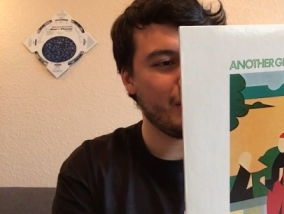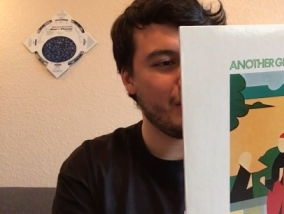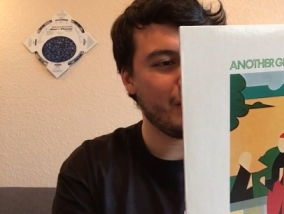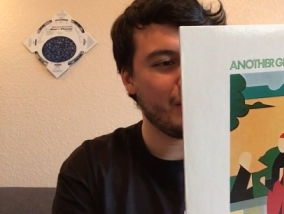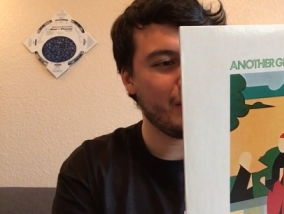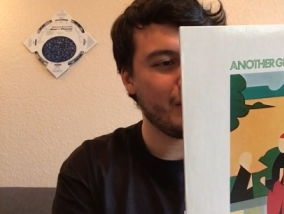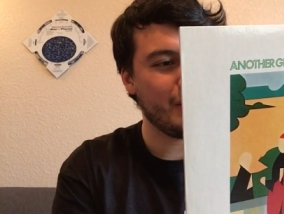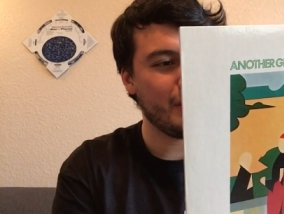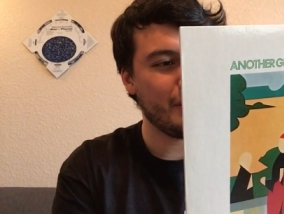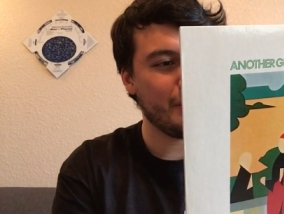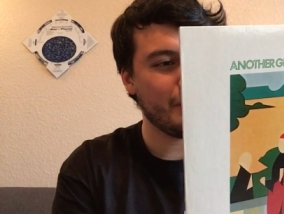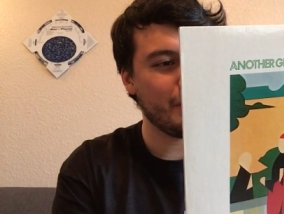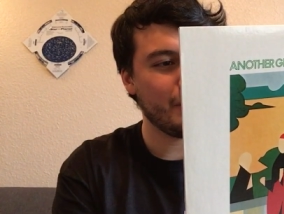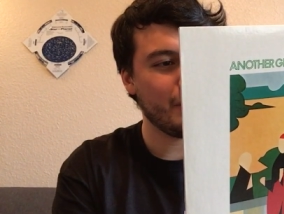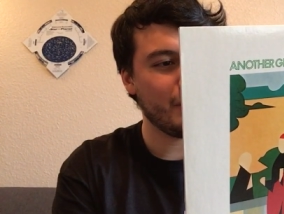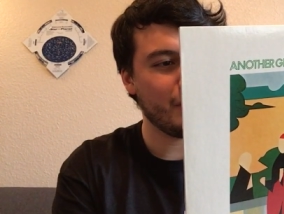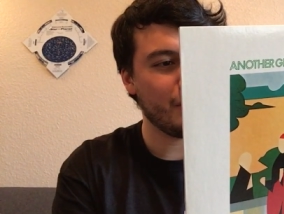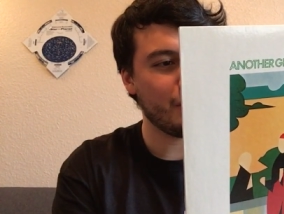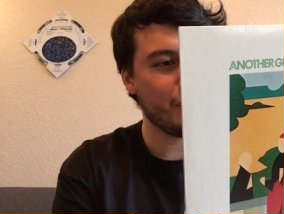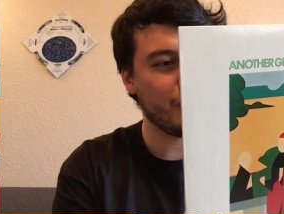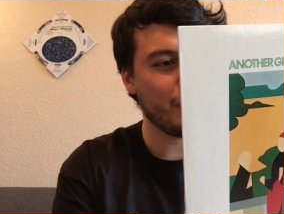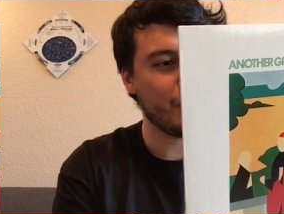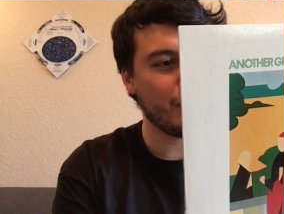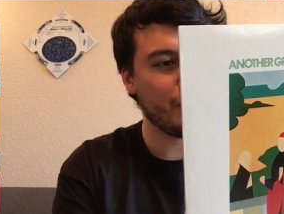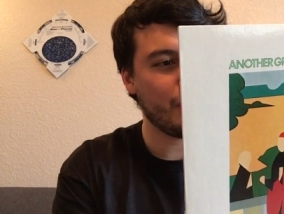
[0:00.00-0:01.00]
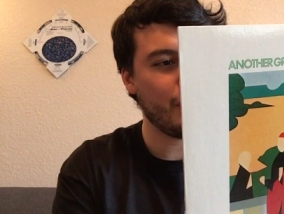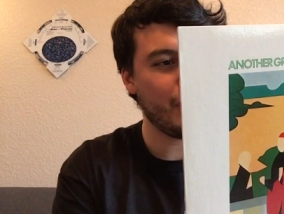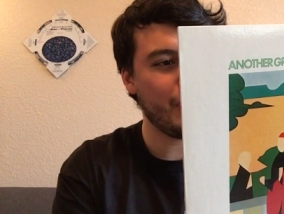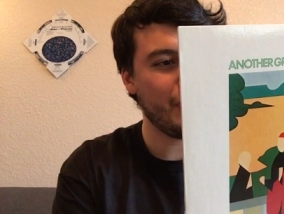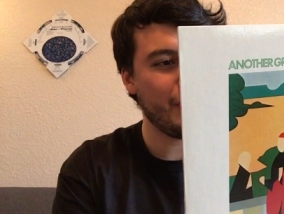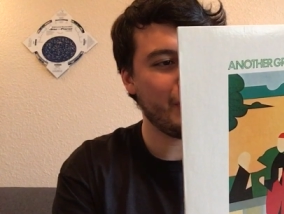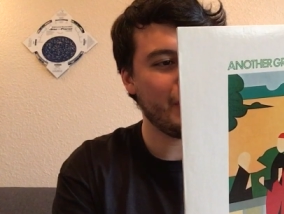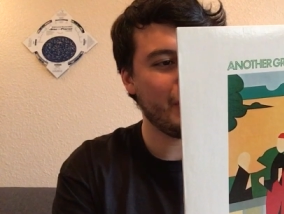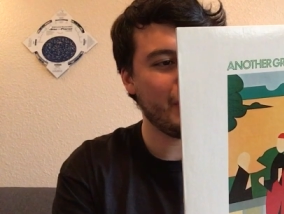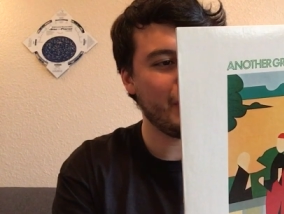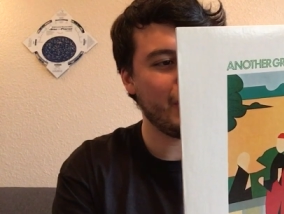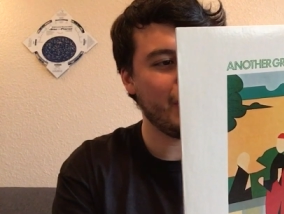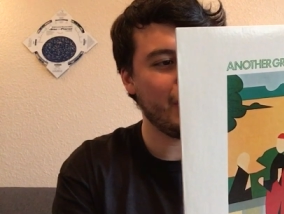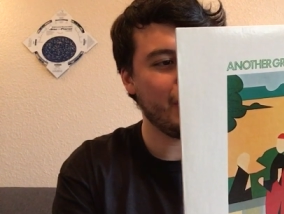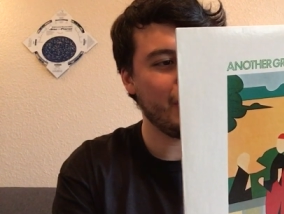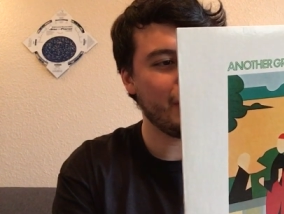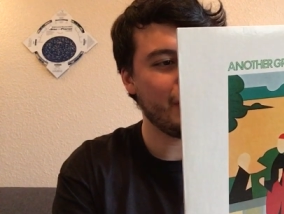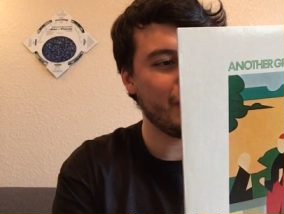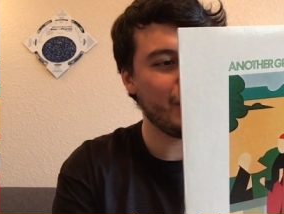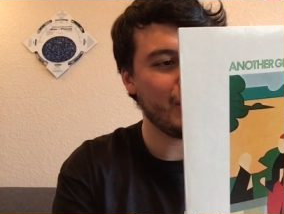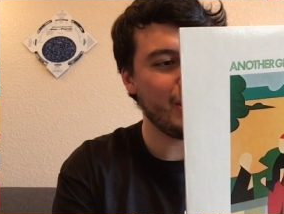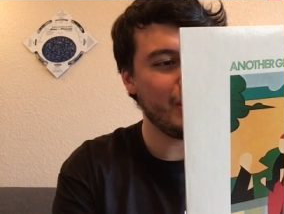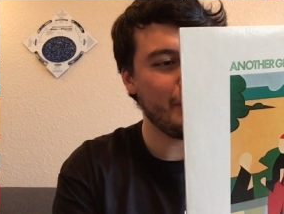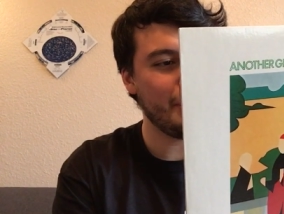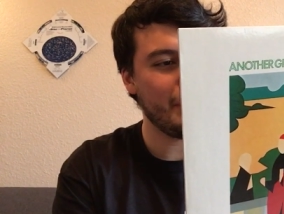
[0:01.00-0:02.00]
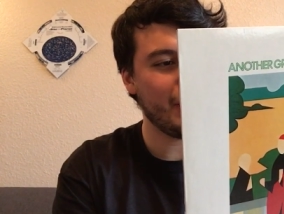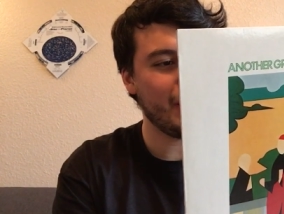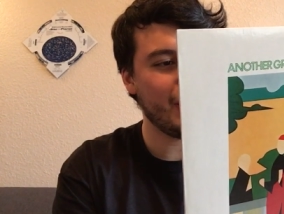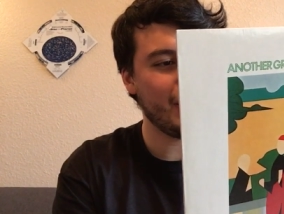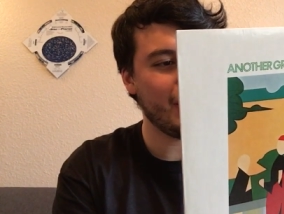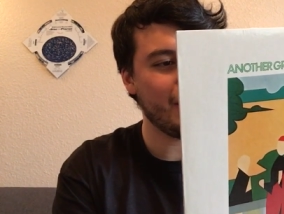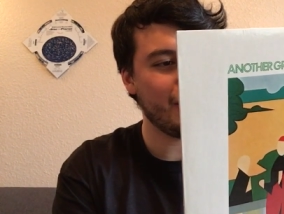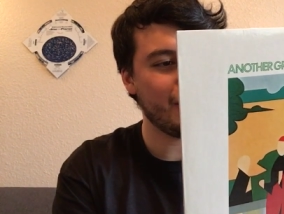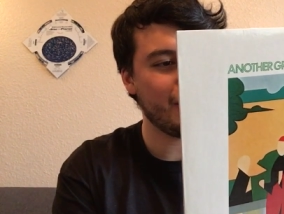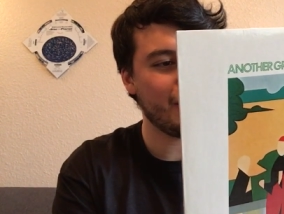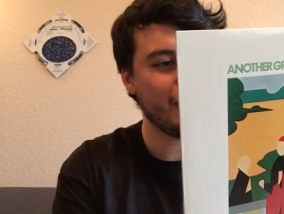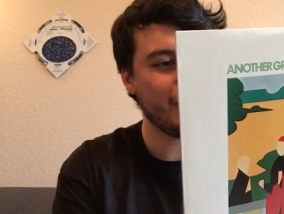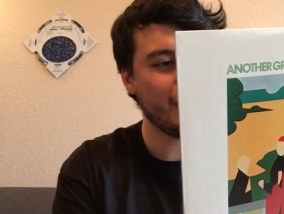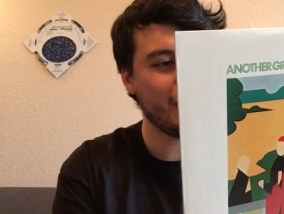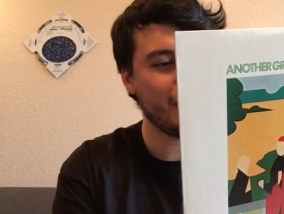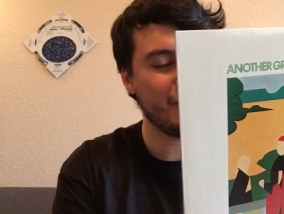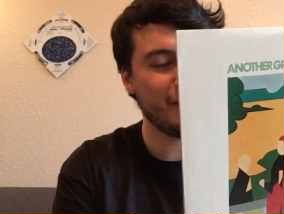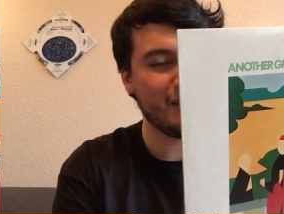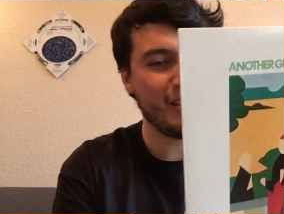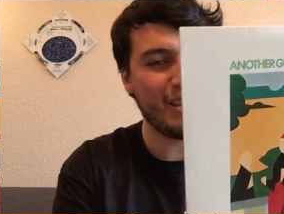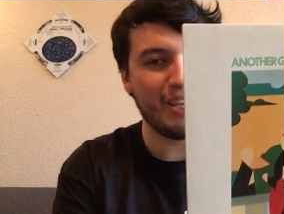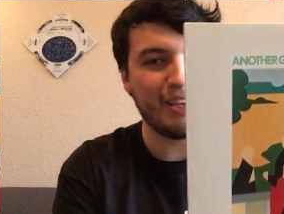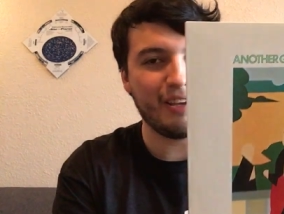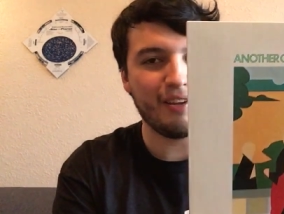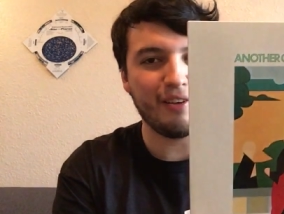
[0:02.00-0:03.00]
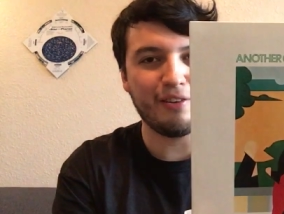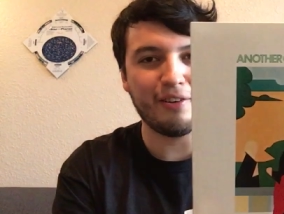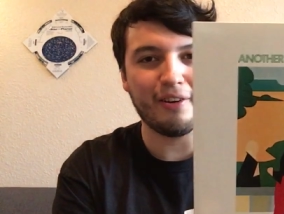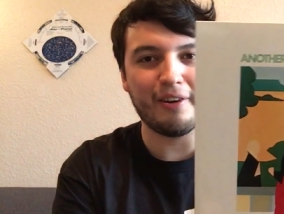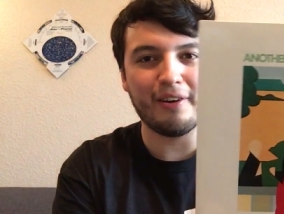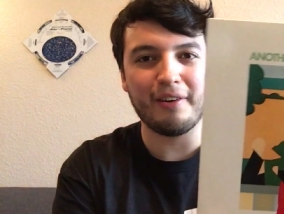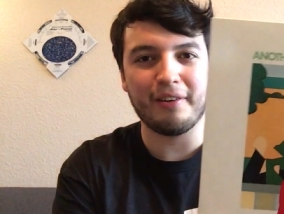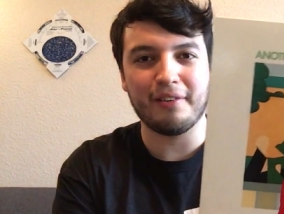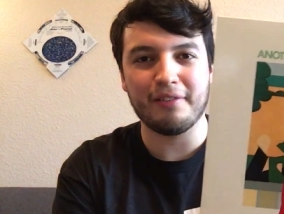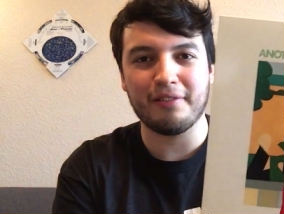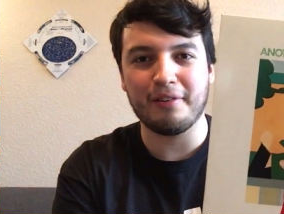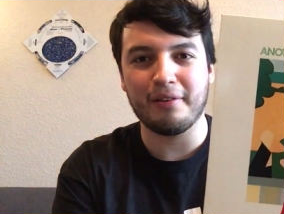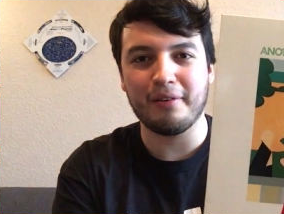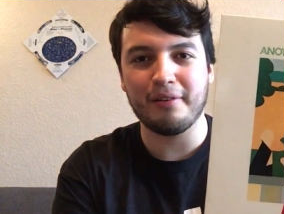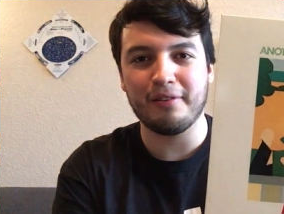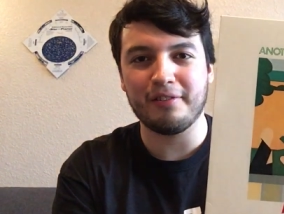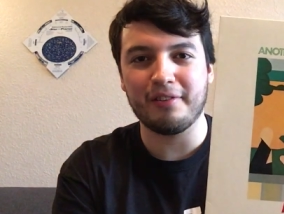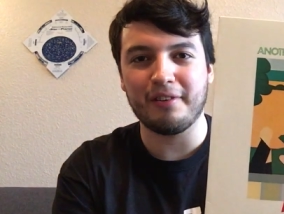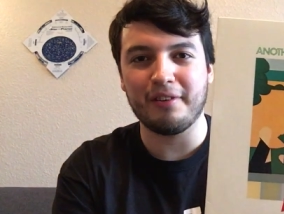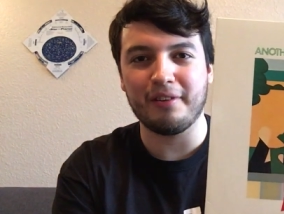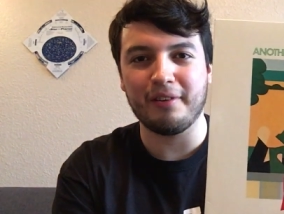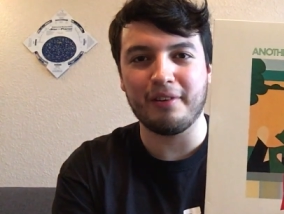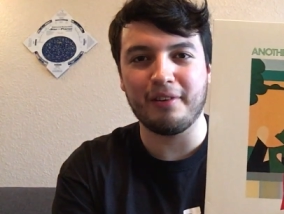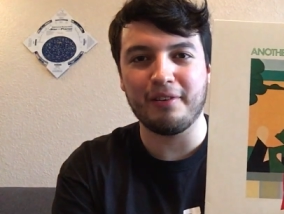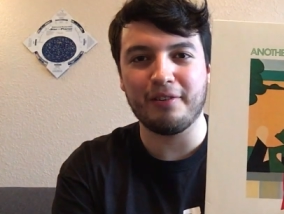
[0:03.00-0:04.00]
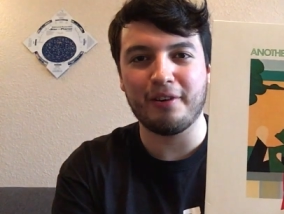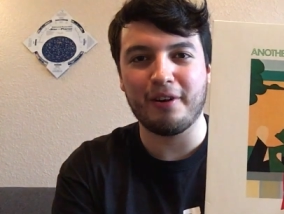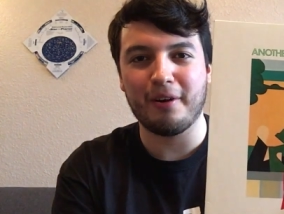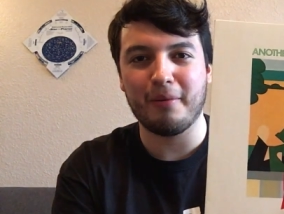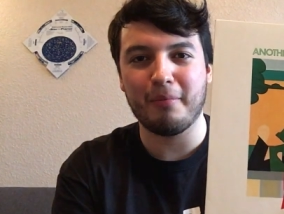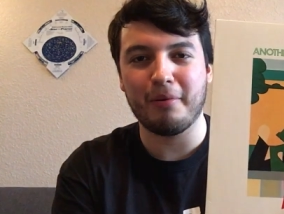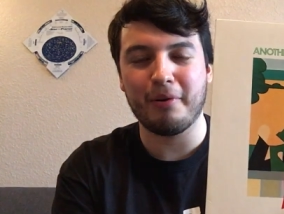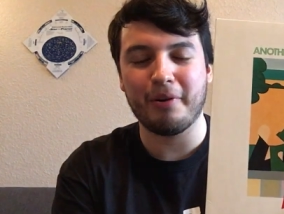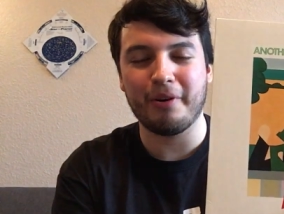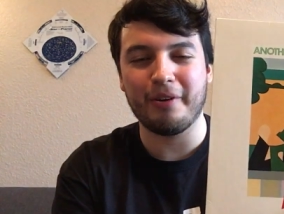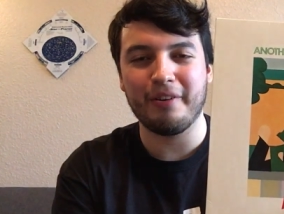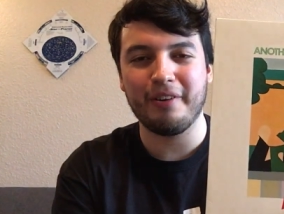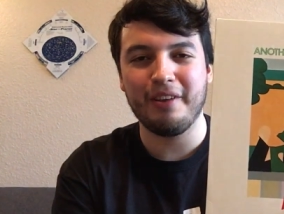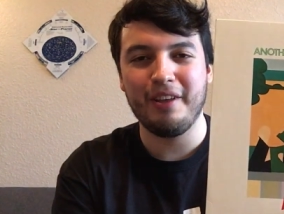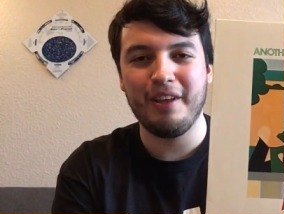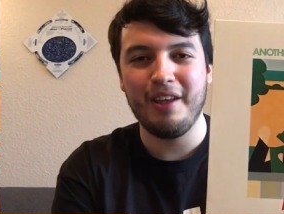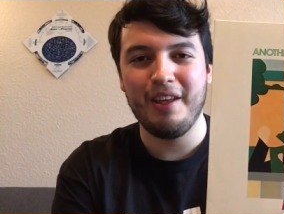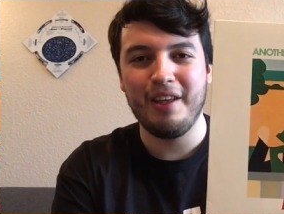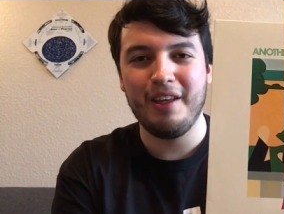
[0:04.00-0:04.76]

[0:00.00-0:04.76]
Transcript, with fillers: um, there's a credit on here that he plays snake guitar because there is another guitar part